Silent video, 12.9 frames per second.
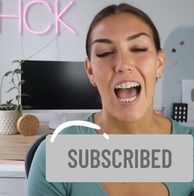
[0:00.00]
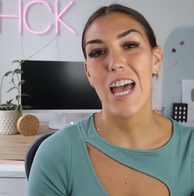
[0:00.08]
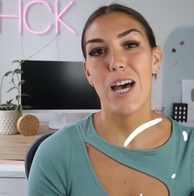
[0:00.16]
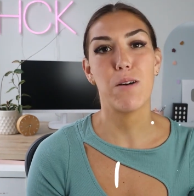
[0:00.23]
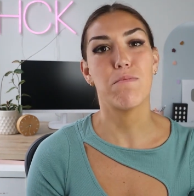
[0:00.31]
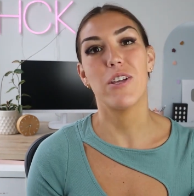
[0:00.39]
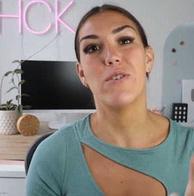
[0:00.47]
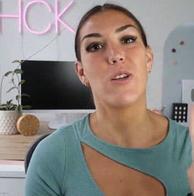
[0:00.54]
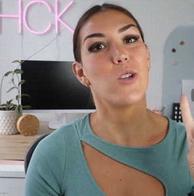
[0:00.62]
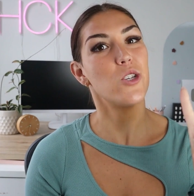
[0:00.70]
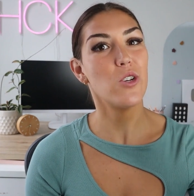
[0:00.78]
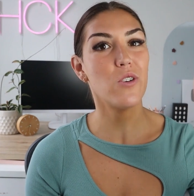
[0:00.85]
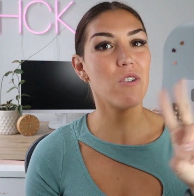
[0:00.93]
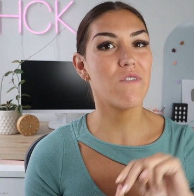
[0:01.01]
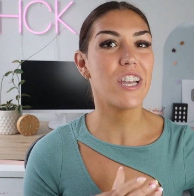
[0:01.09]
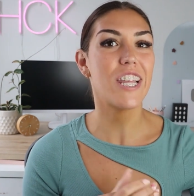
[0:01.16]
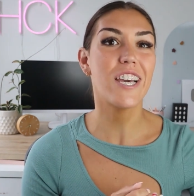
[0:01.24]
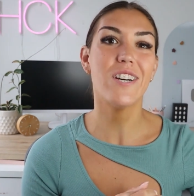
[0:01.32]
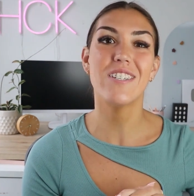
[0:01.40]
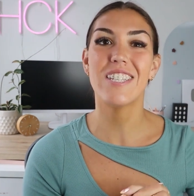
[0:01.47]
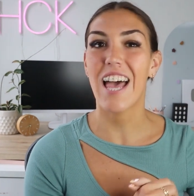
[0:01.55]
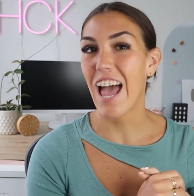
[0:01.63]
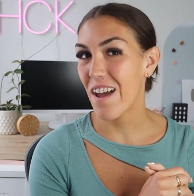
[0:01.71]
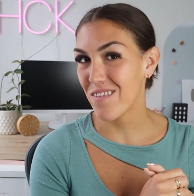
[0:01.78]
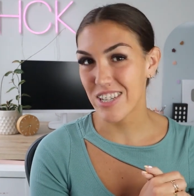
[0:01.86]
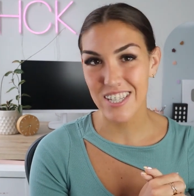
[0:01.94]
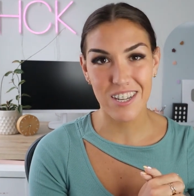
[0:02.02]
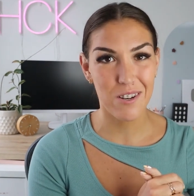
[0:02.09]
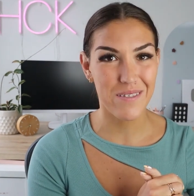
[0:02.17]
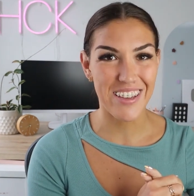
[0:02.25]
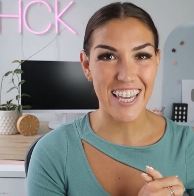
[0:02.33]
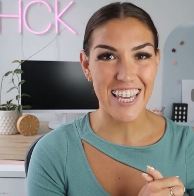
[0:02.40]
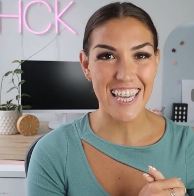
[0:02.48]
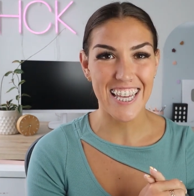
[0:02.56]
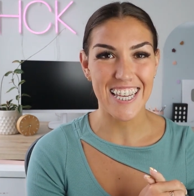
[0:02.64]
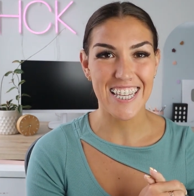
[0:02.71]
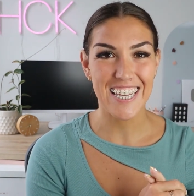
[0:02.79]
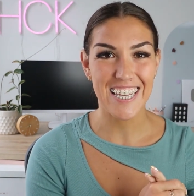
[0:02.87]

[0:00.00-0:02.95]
I upload two new videos every single week.